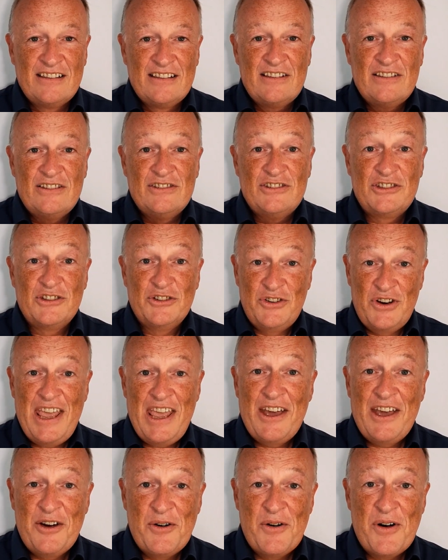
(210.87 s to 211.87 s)
So
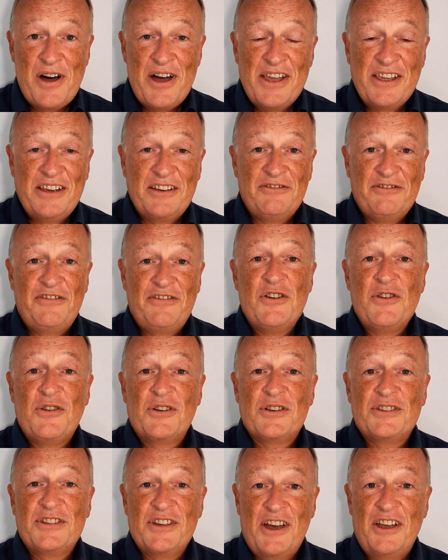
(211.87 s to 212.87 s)
now I can
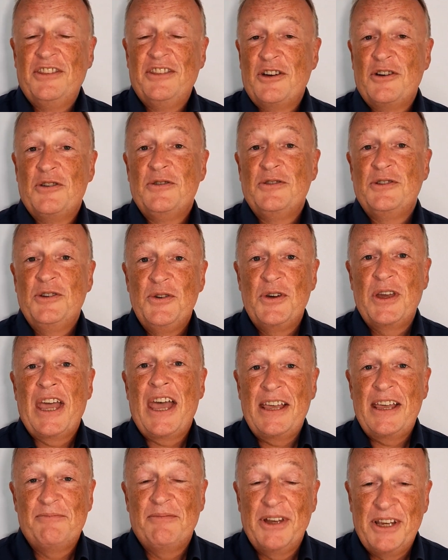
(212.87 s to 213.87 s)
focus on those who
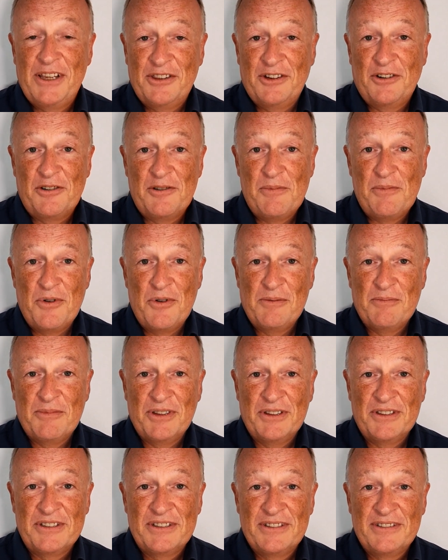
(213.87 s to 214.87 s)
can't make their
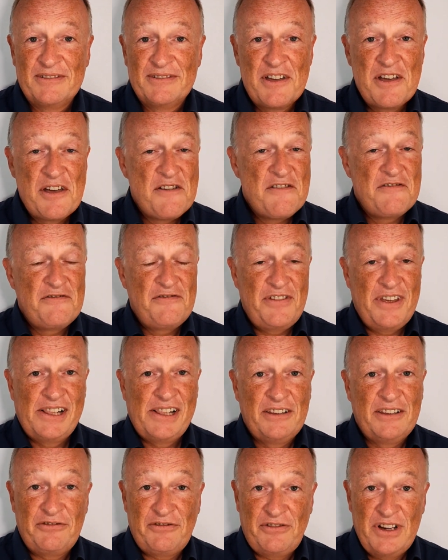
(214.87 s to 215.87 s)
appointment. Fill
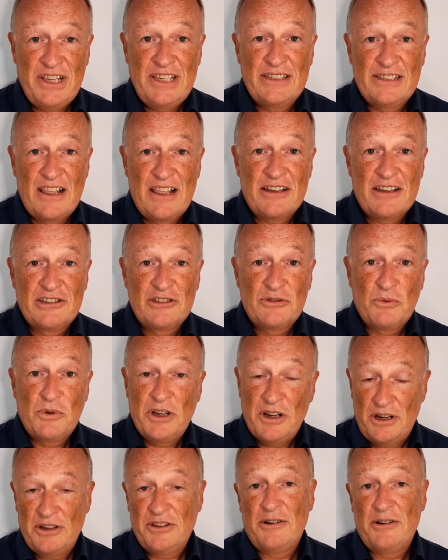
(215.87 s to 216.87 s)
the free slots with
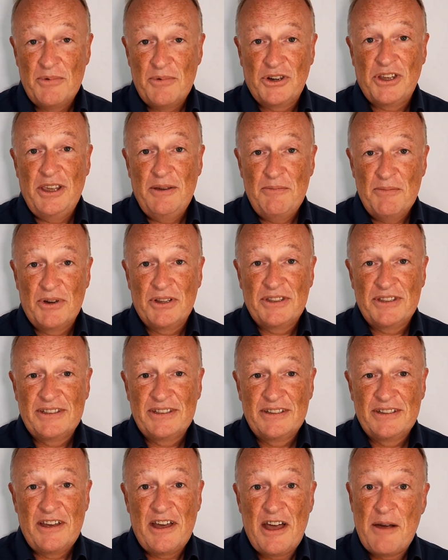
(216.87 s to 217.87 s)
other mucky mutts.
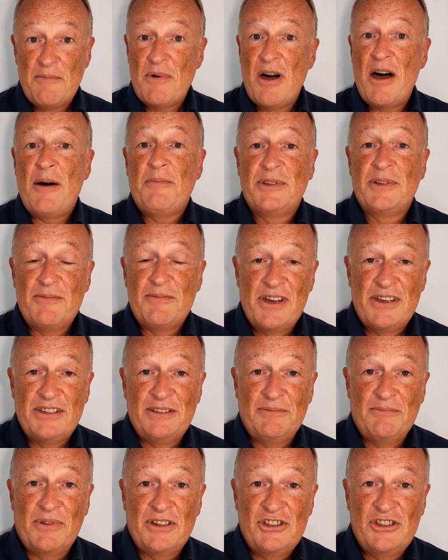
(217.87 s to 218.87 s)
I'm optimizing
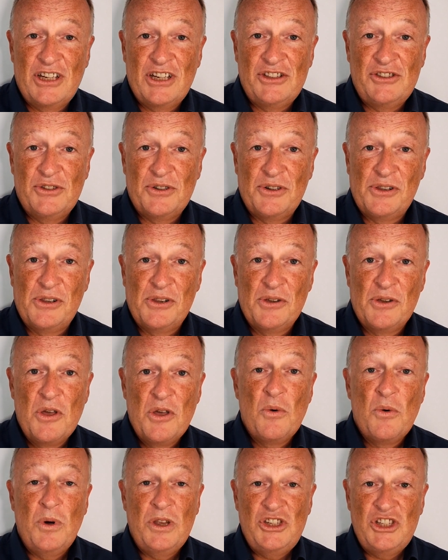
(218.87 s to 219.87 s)
my schedule,
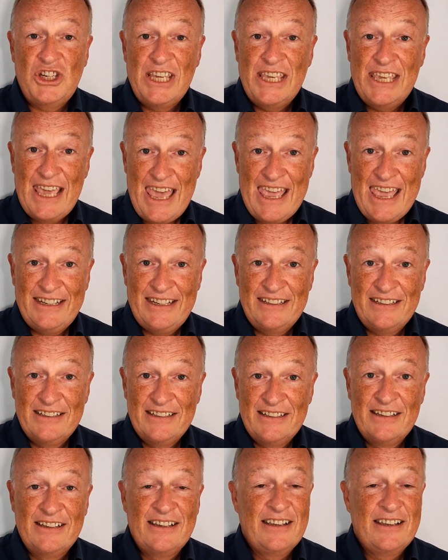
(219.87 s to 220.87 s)
which again
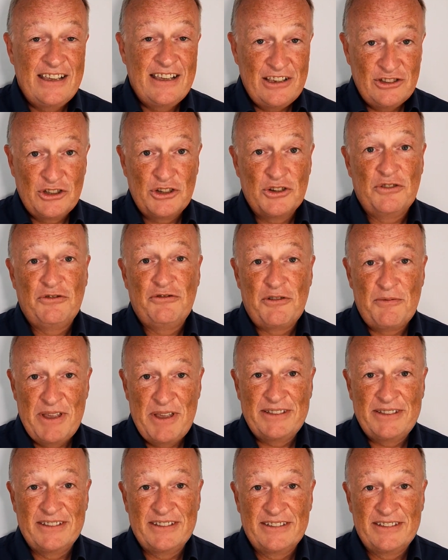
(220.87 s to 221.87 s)
is good for
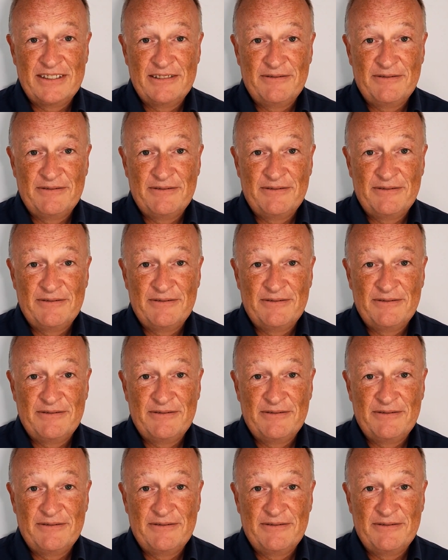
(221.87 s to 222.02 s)
business.